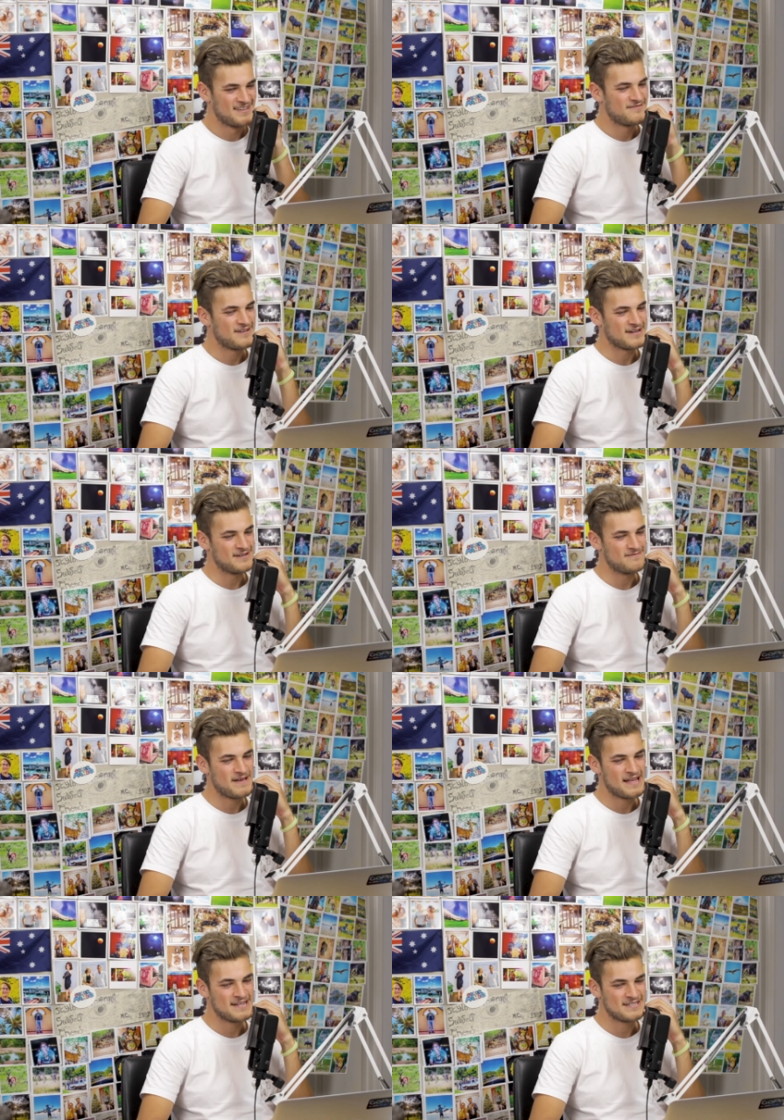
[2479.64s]
Fucking
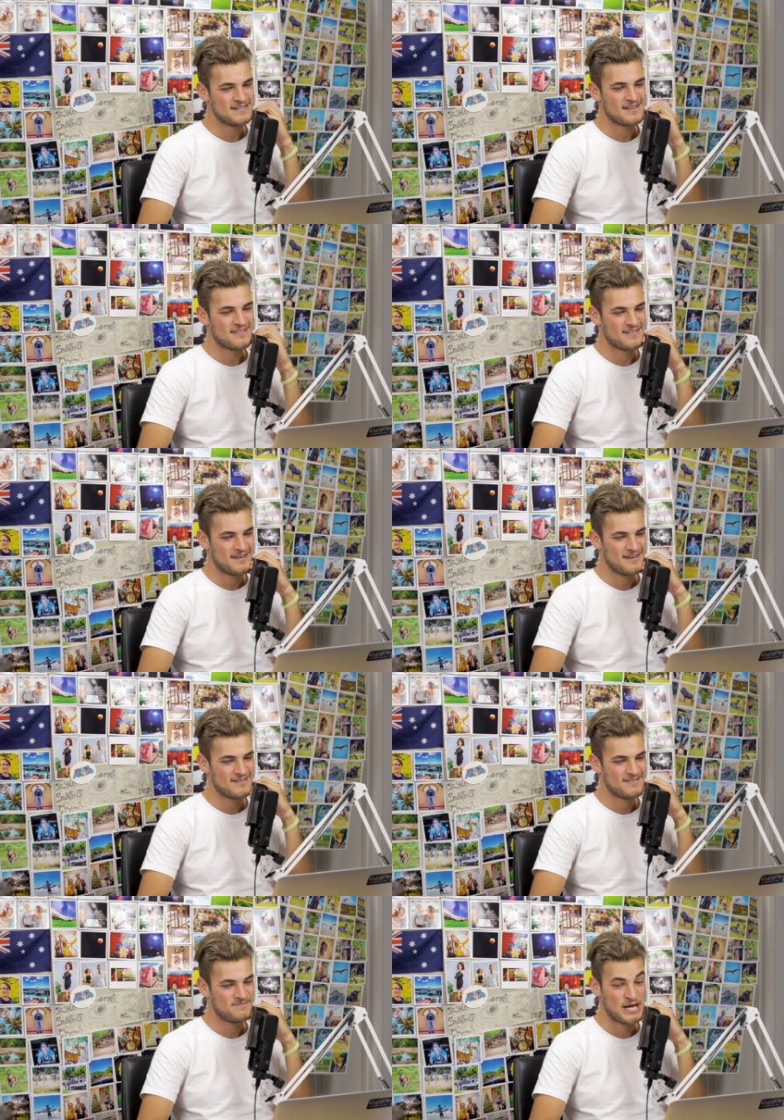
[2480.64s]
editing is
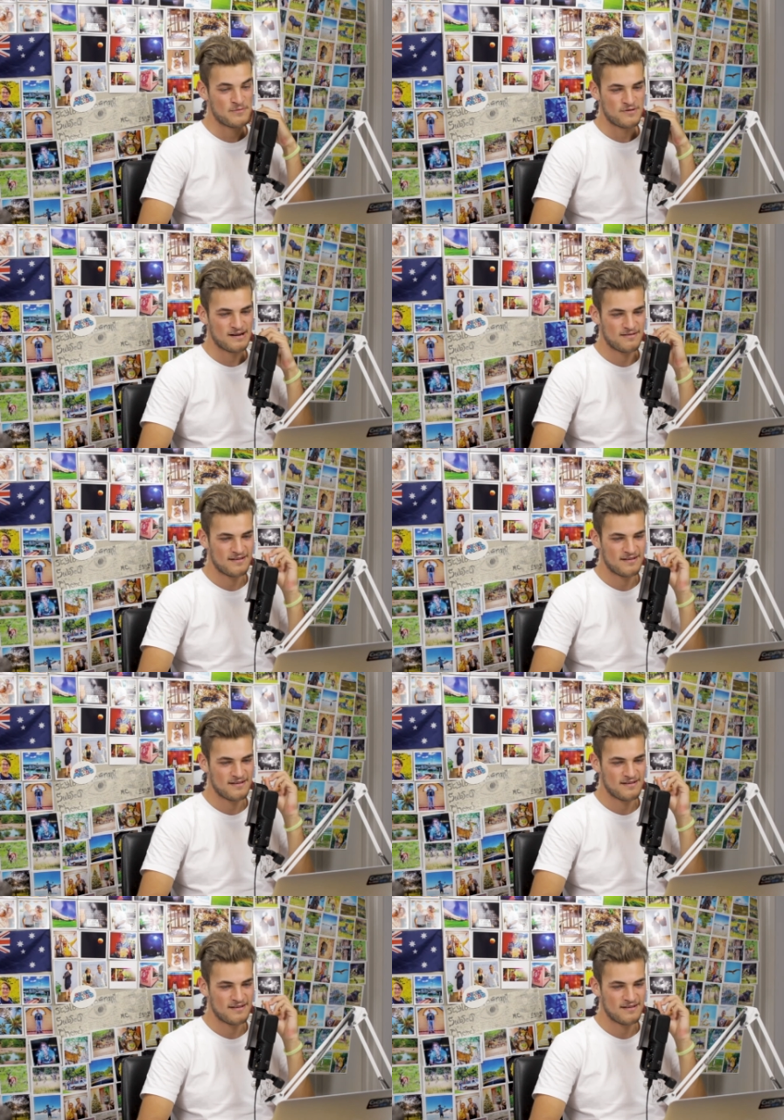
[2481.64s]
Bohemian Rhapsody.